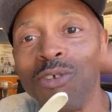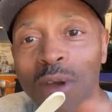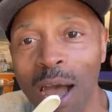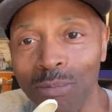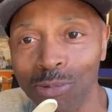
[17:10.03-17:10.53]
You're
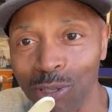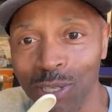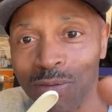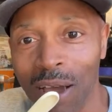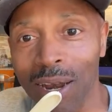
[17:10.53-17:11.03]

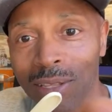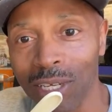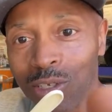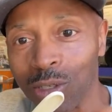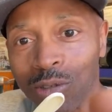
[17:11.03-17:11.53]
absolutely right. I
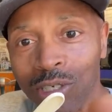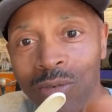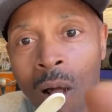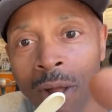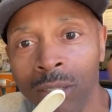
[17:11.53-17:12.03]
think so too.
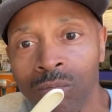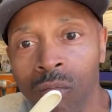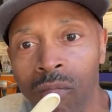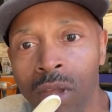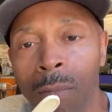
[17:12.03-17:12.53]

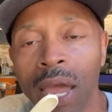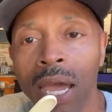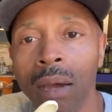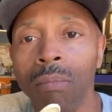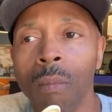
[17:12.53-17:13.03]

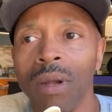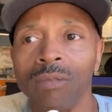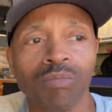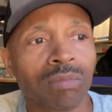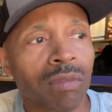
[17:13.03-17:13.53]
Pam,
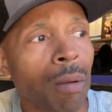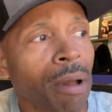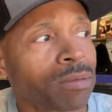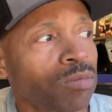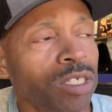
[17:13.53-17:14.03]

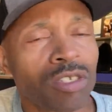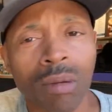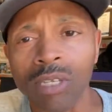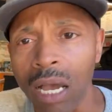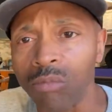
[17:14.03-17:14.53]

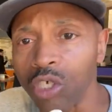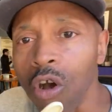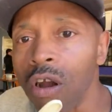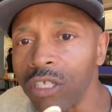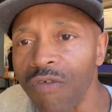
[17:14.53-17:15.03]
sometimes it's
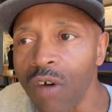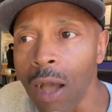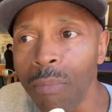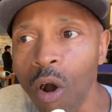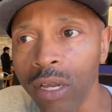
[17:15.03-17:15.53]
hard to
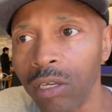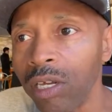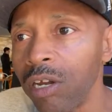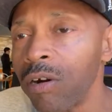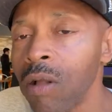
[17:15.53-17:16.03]
find parking
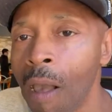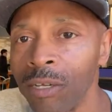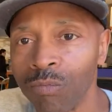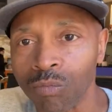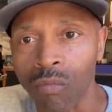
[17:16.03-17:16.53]
here,
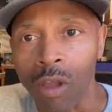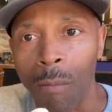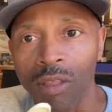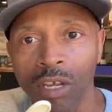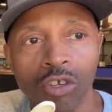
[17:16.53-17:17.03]

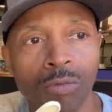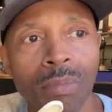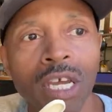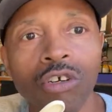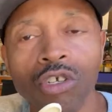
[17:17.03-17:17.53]
but there's
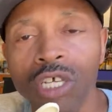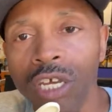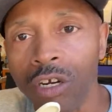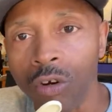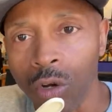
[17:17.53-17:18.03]
meters
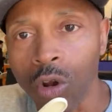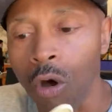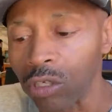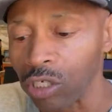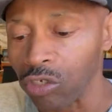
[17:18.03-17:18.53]
here on
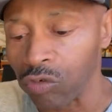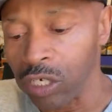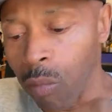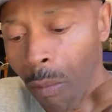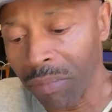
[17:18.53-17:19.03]
Halsey Street.